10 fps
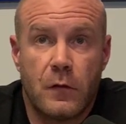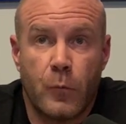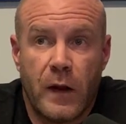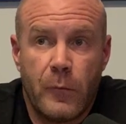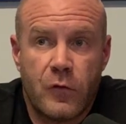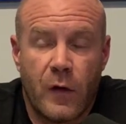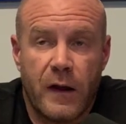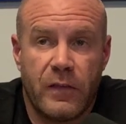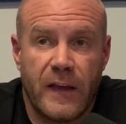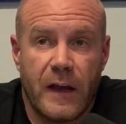When I was
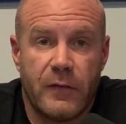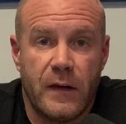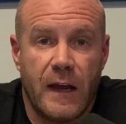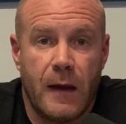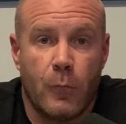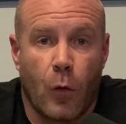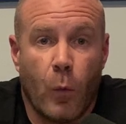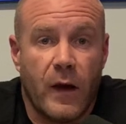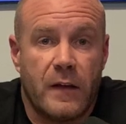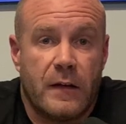trying to think of the name or
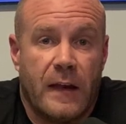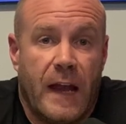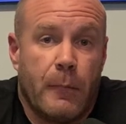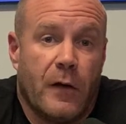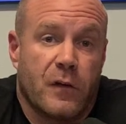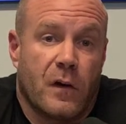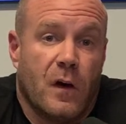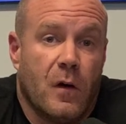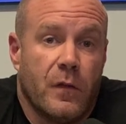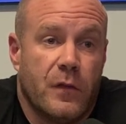what name I was going to
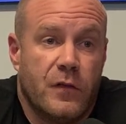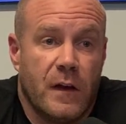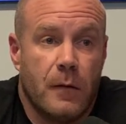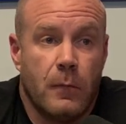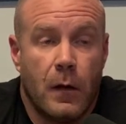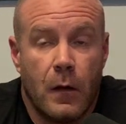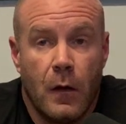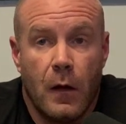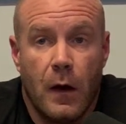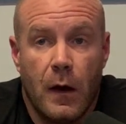call the gym,
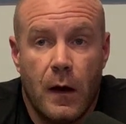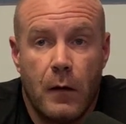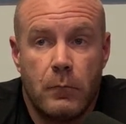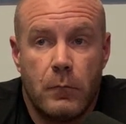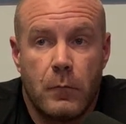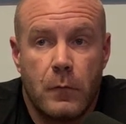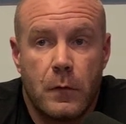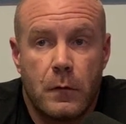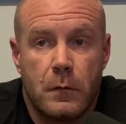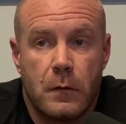
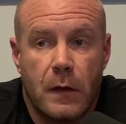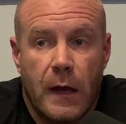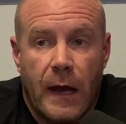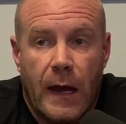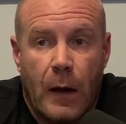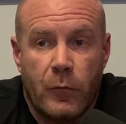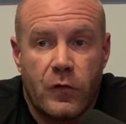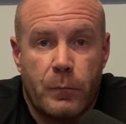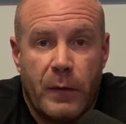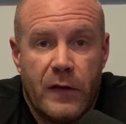I was
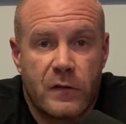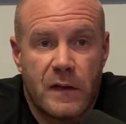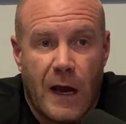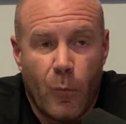just basically, I